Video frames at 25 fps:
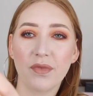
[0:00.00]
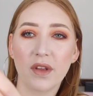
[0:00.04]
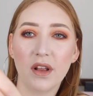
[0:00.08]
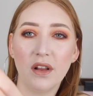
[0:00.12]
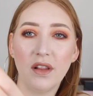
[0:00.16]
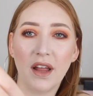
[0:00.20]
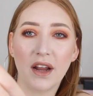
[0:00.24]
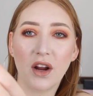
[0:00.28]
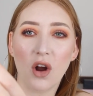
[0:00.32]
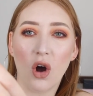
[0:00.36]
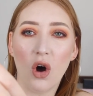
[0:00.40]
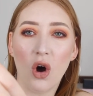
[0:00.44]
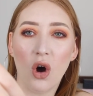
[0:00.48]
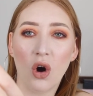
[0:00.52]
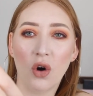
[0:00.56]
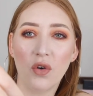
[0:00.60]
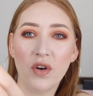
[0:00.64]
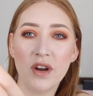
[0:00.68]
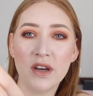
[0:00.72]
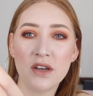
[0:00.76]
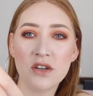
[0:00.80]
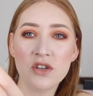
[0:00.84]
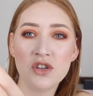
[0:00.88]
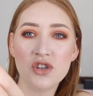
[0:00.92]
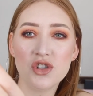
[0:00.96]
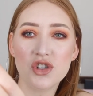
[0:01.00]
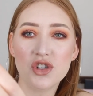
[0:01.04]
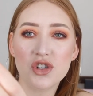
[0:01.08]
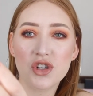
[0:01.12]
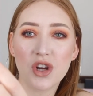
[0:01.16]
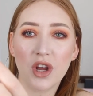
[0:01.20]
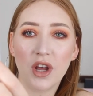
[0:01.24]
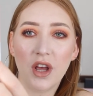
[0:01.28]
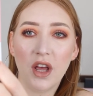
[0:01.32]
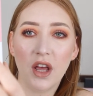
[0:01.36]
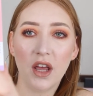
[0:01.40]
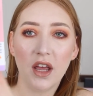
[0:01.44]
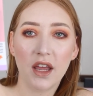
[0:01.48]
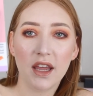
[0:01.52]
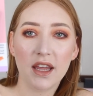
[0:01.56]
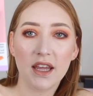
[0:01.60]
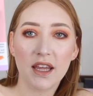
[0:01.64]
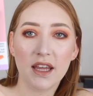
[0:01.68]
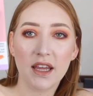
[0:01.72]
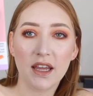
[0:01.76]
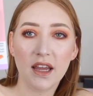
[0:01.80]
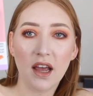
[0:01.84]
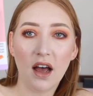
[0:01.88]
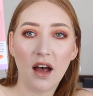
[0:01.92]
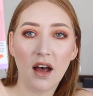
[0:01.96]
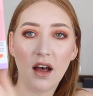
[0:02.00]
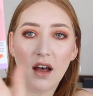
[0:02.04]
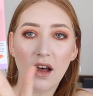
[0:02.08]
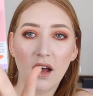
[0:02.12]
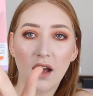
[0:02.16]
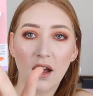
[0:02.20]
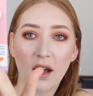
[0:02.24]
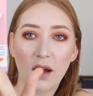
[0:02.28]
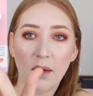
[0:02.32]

like orange here,